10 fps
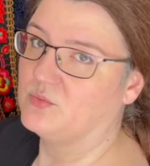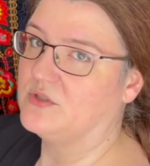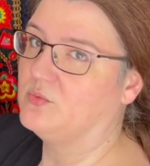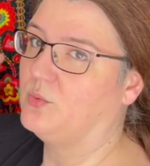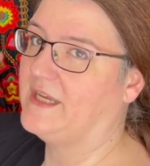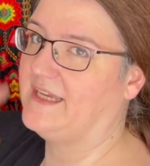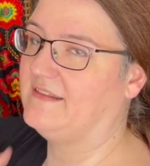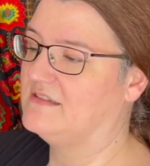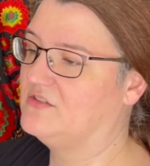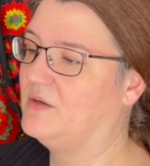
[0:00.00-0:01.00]
would weigh
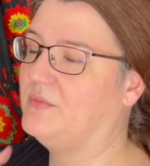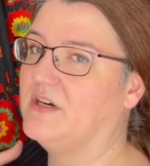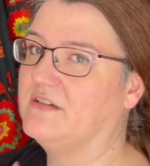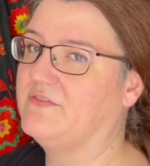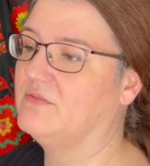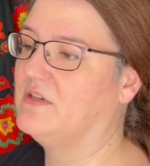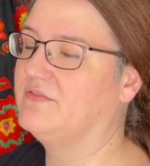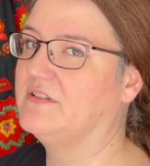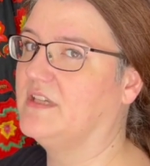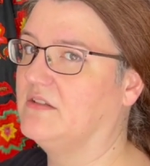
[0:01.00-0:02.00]
the top part of the
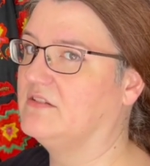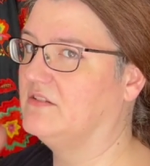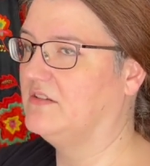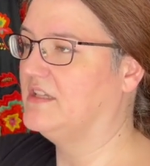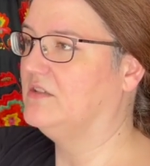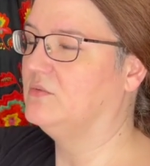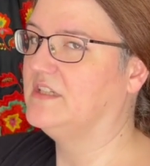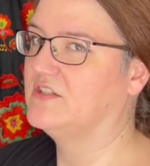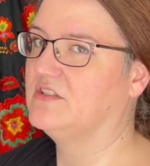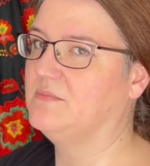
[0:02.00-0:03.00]
ruffle down so that you would
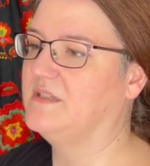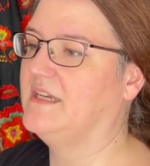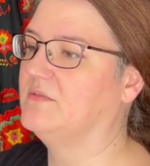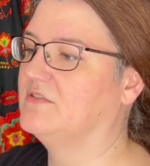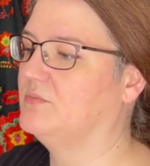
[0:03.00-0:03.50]
actually be able to